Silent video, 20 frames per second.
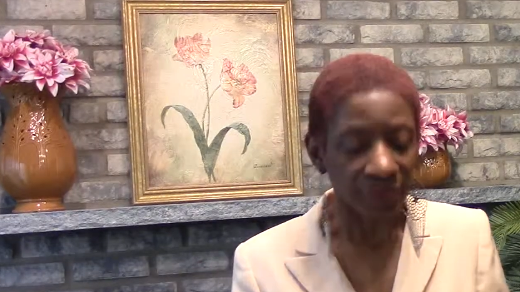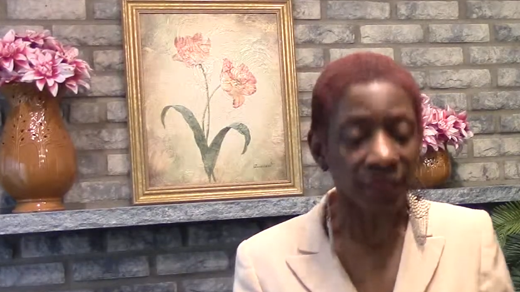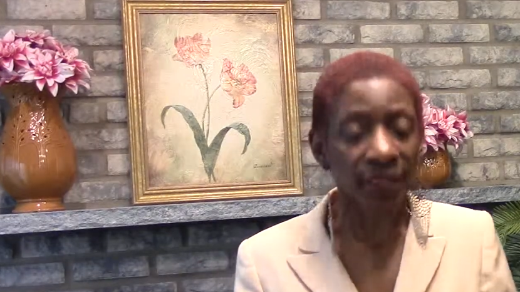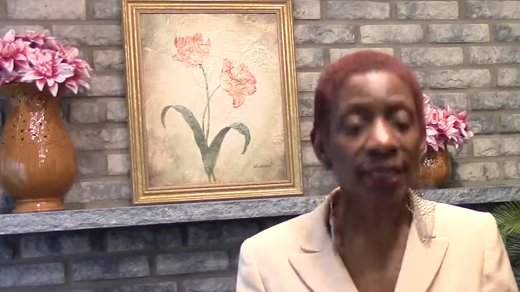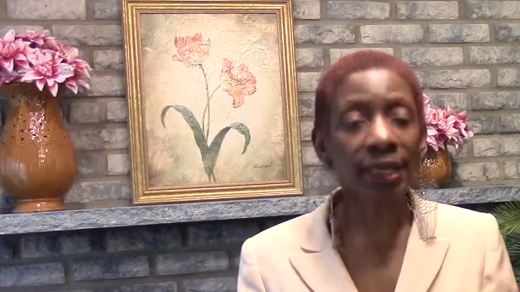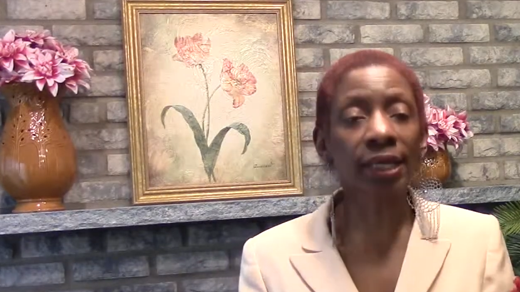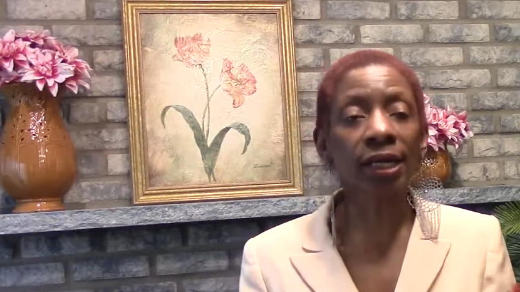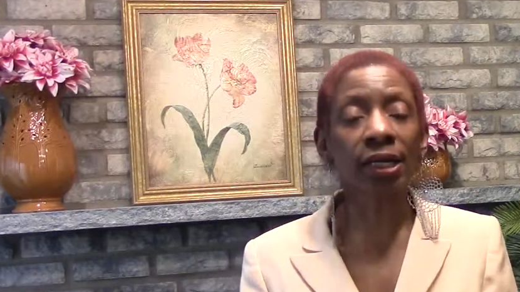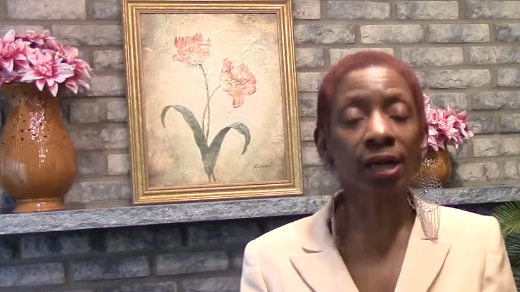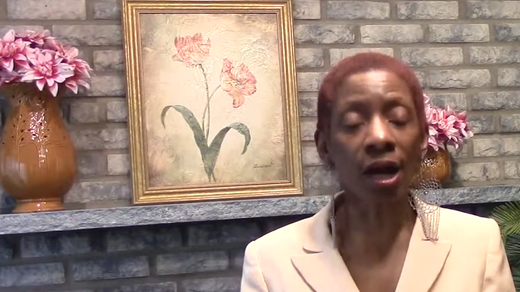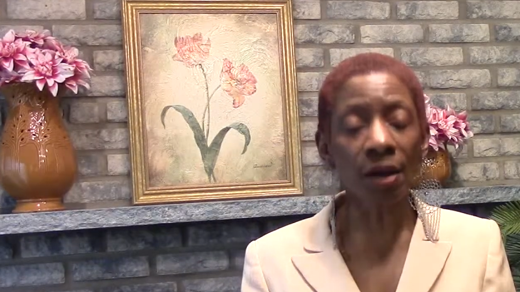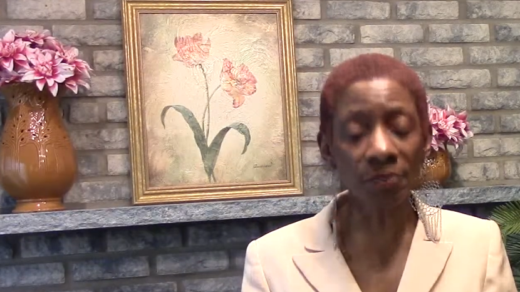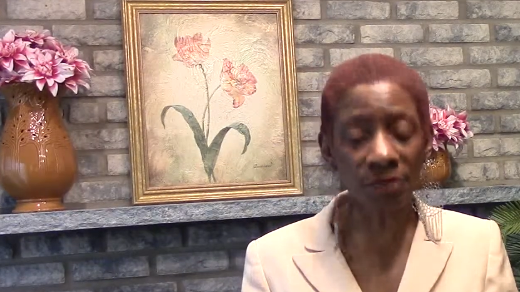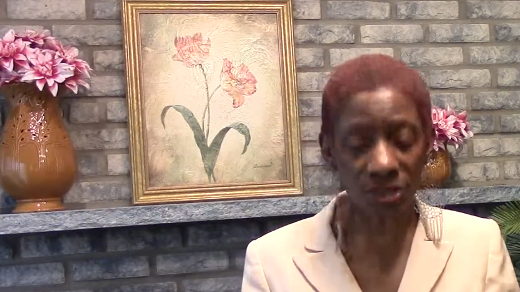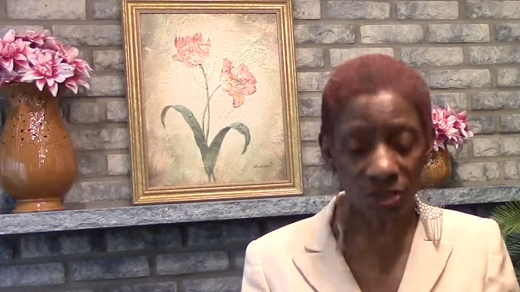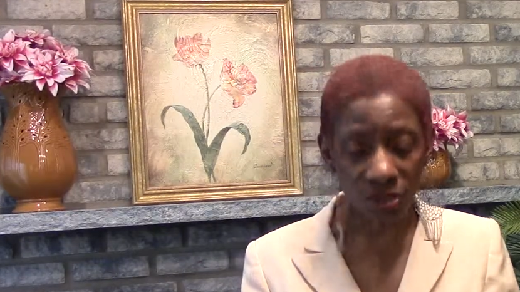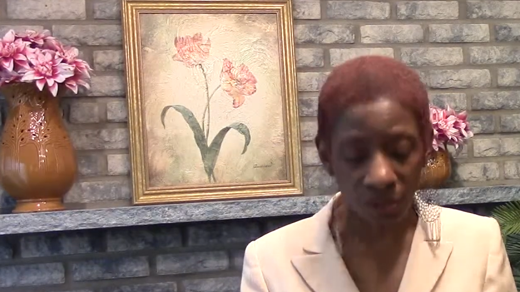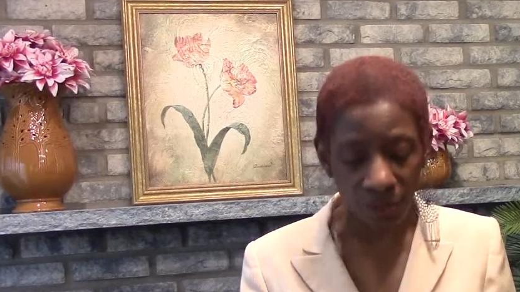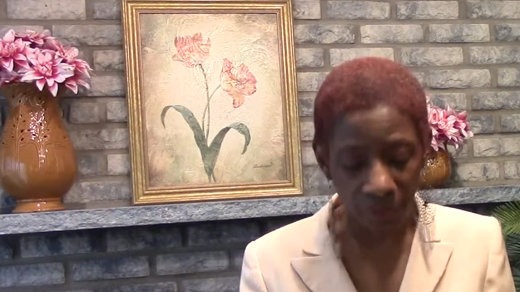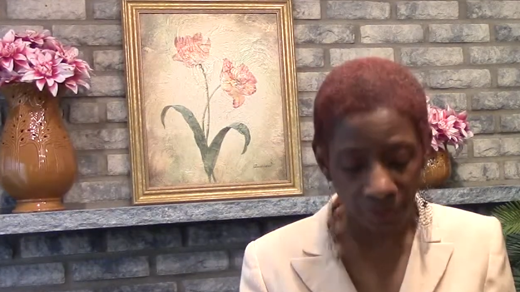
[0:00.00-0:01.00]
He
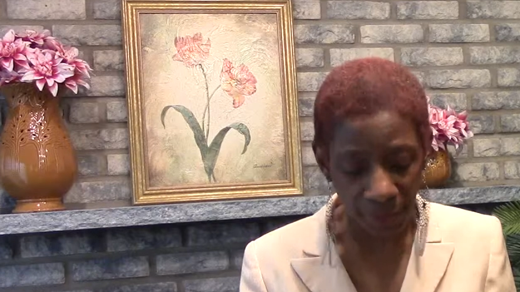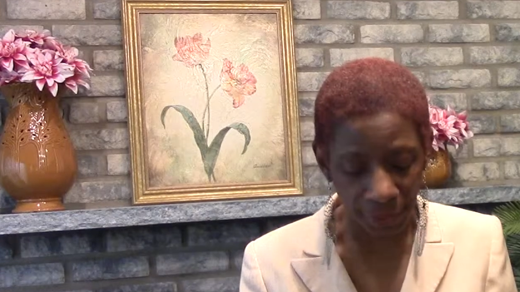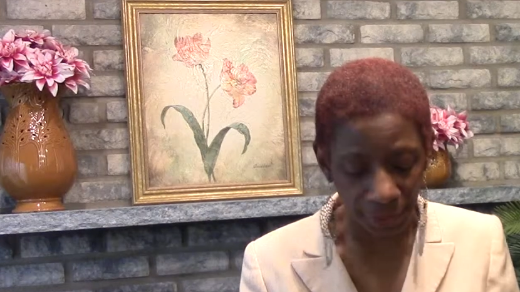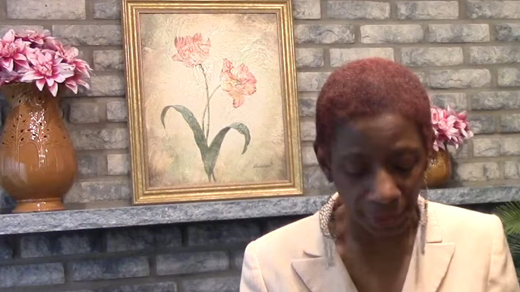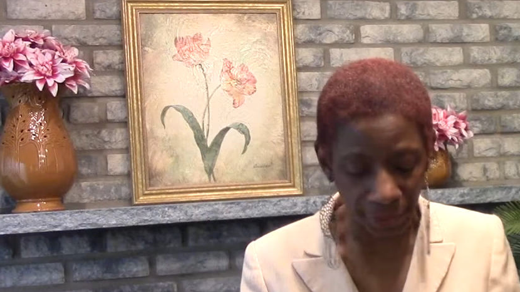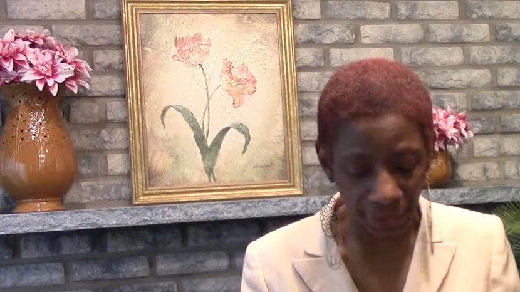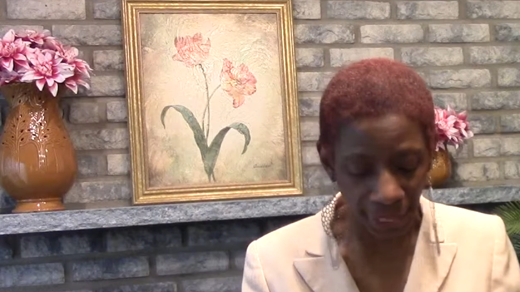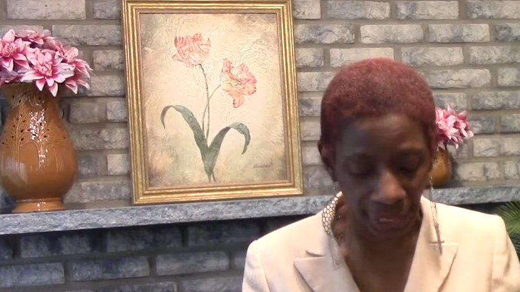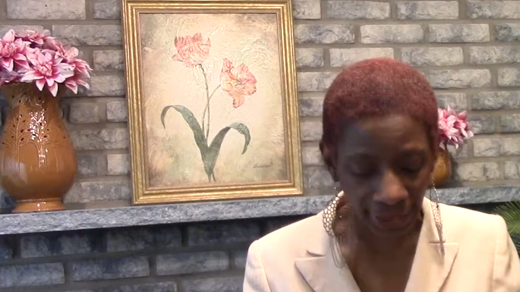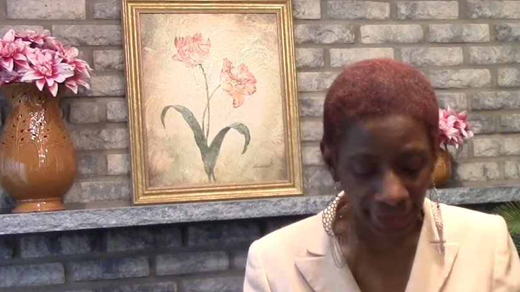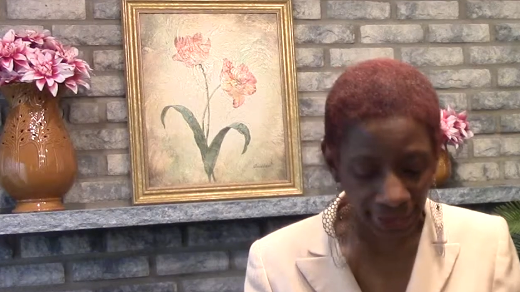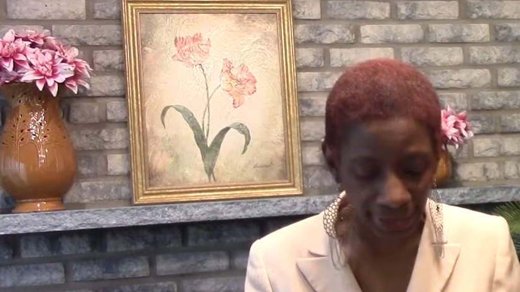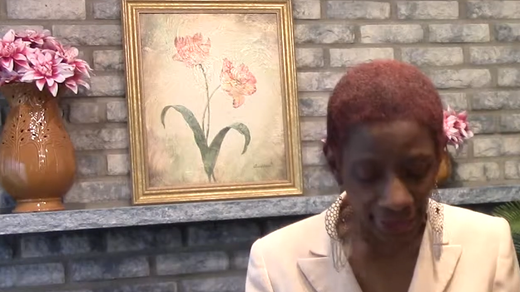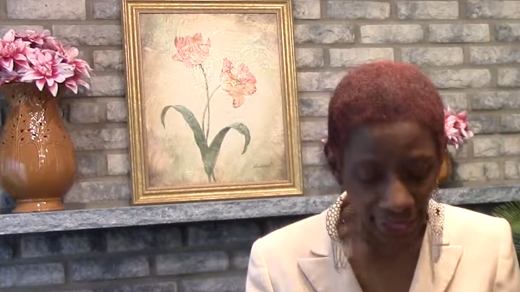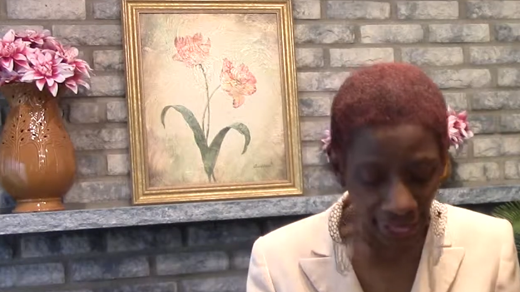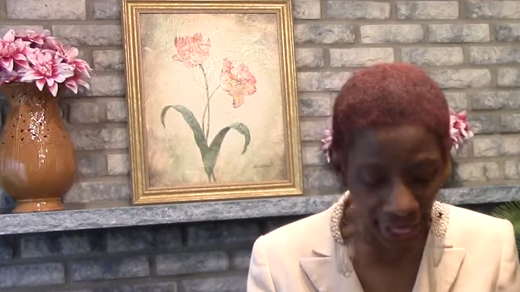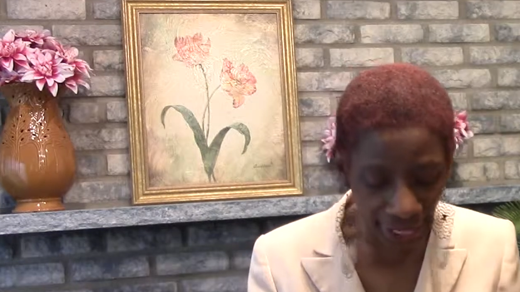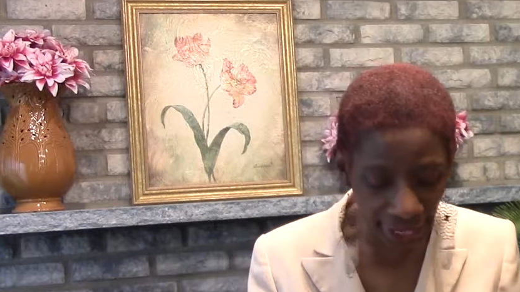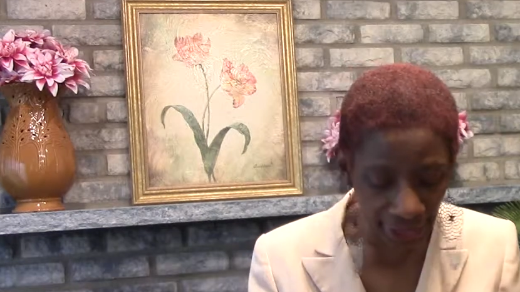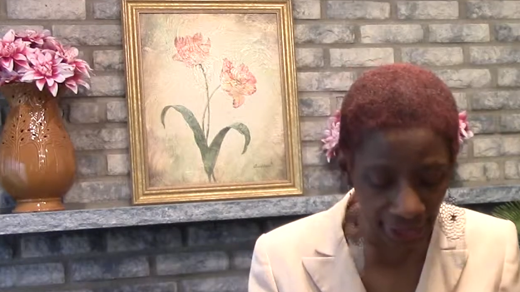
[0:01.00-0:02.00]
comes to
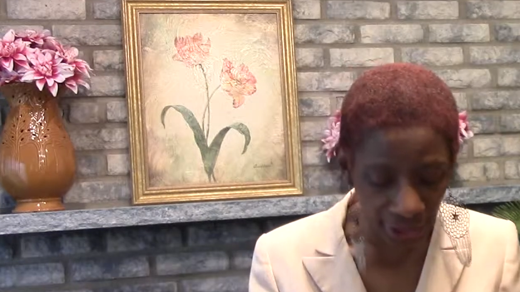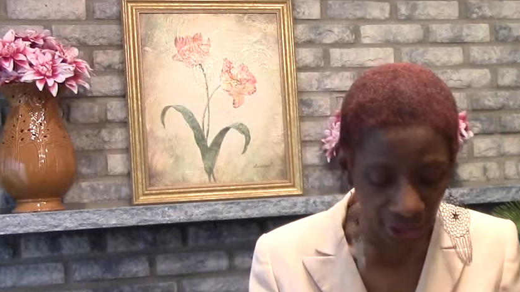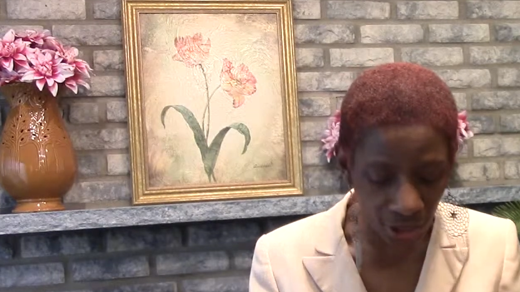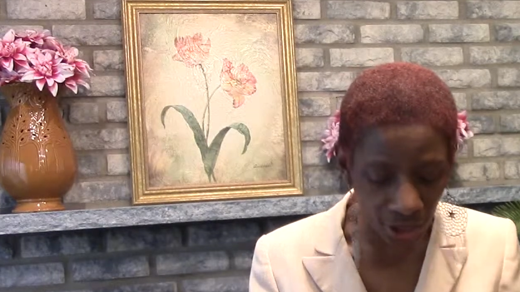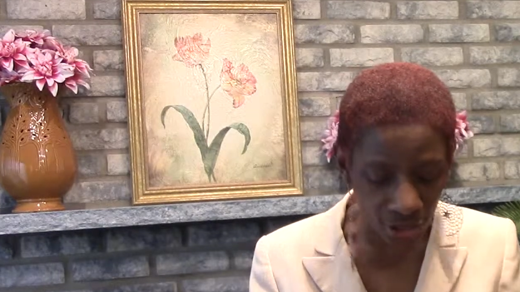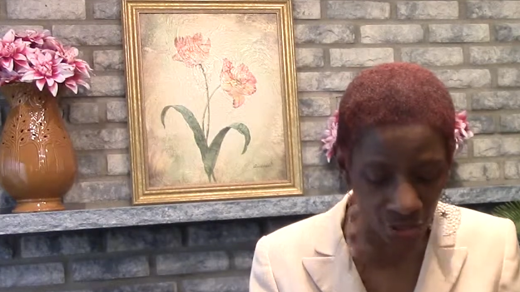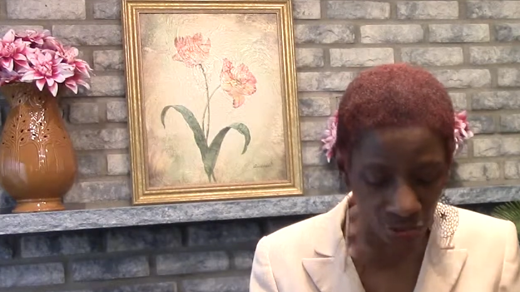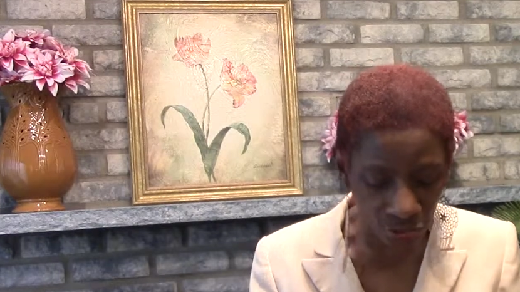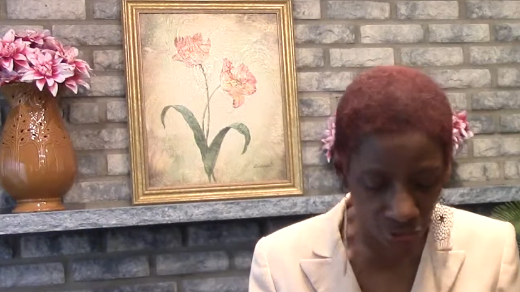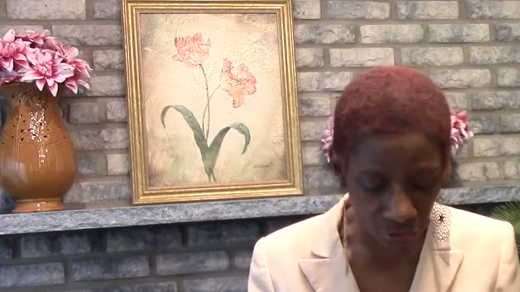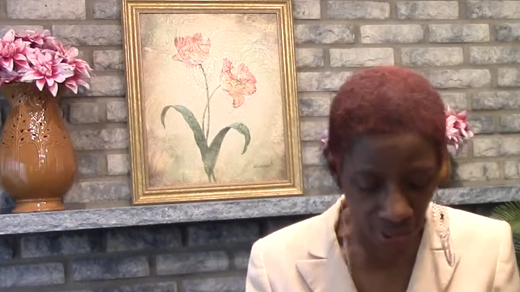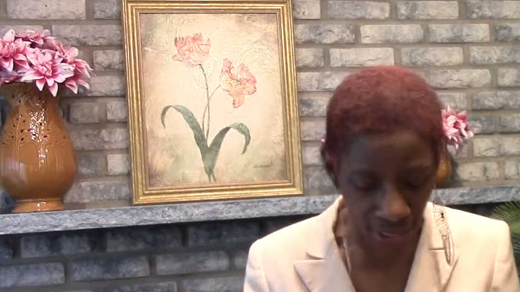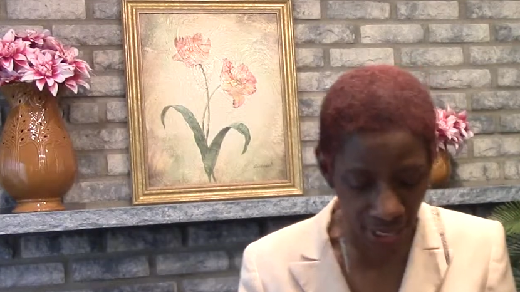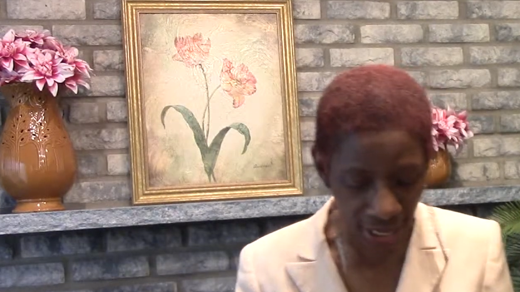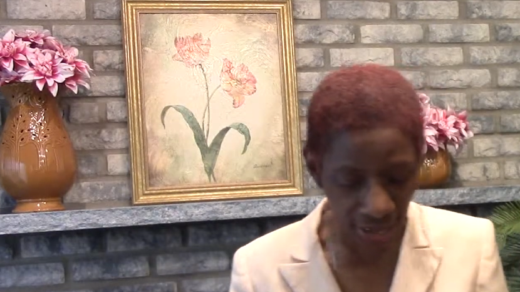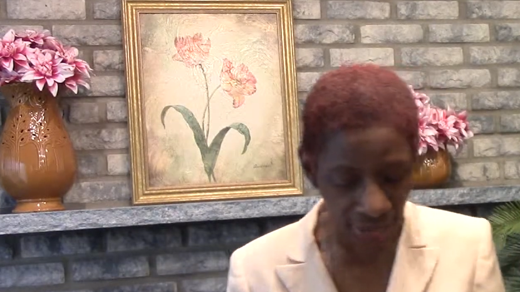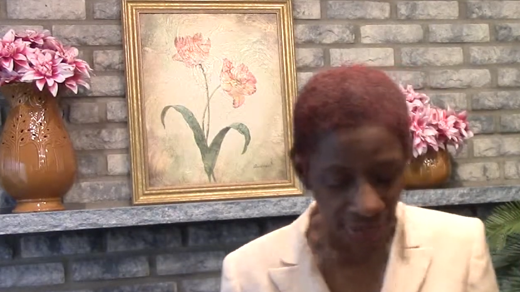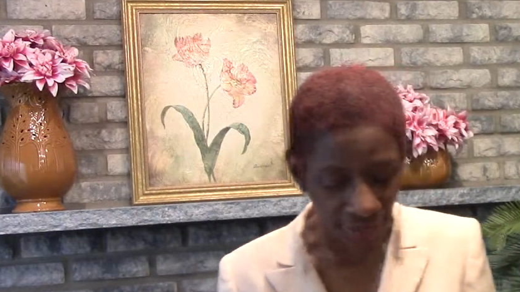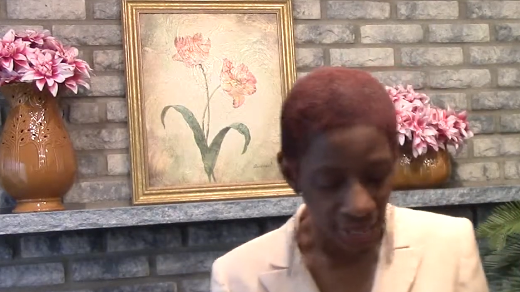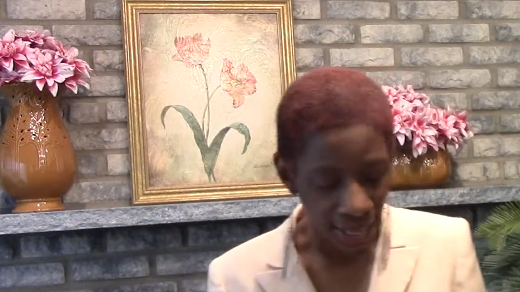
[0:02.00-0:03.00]
Abimelek in a
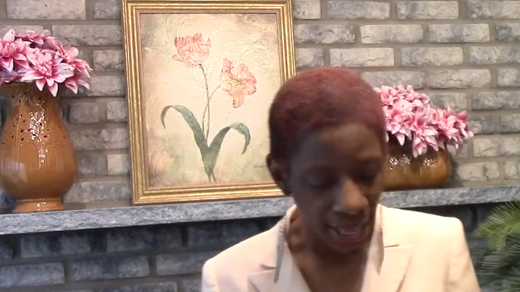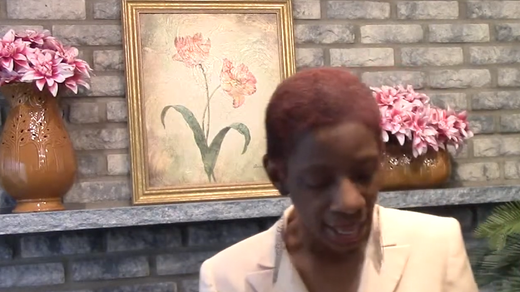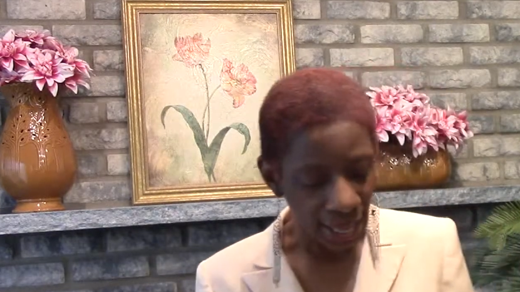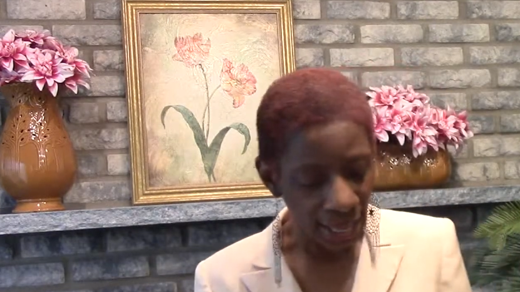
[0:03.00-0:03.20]
dream,